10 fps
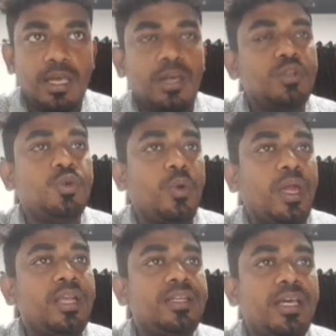to
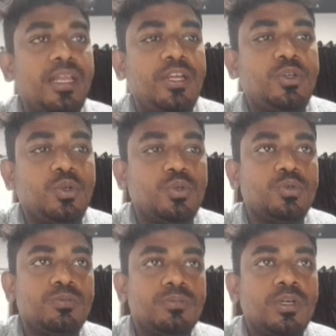enter into
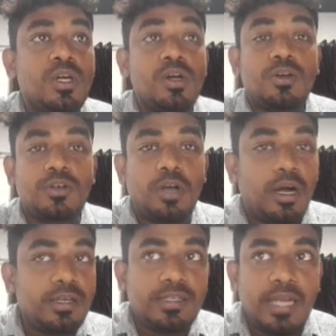
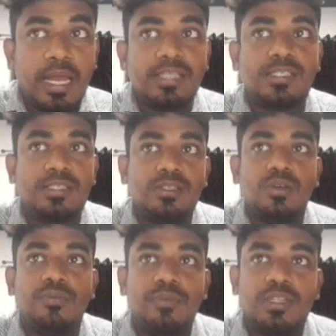contracts
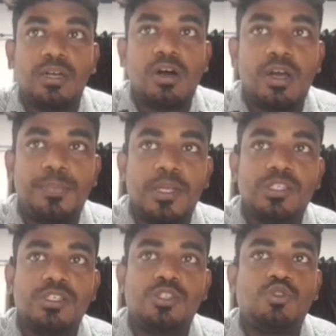with the
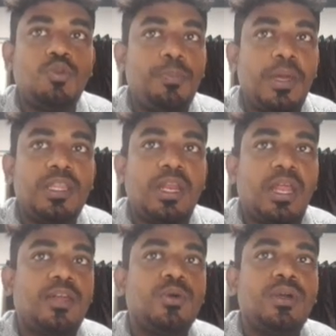corporation is to pay the
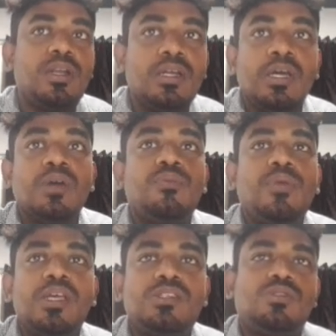required
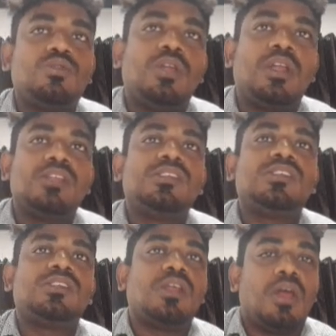fees to the
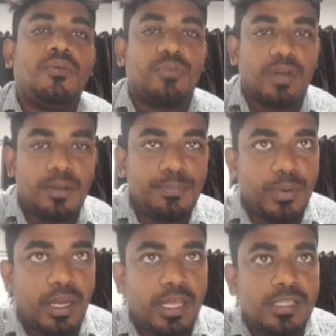register of
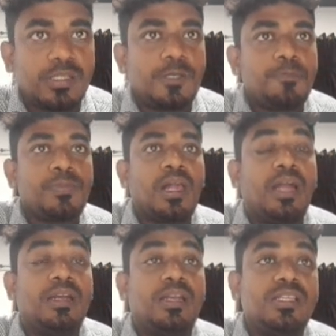companies
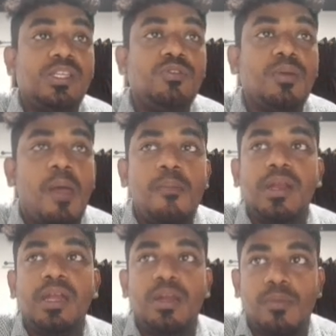and receive the
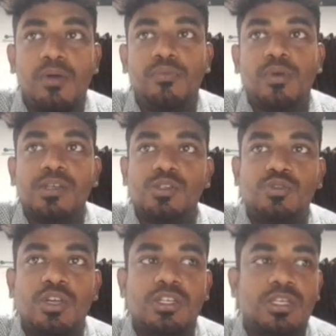Memorandum of
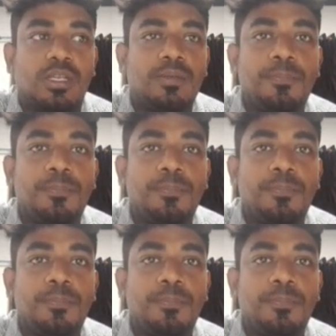Association.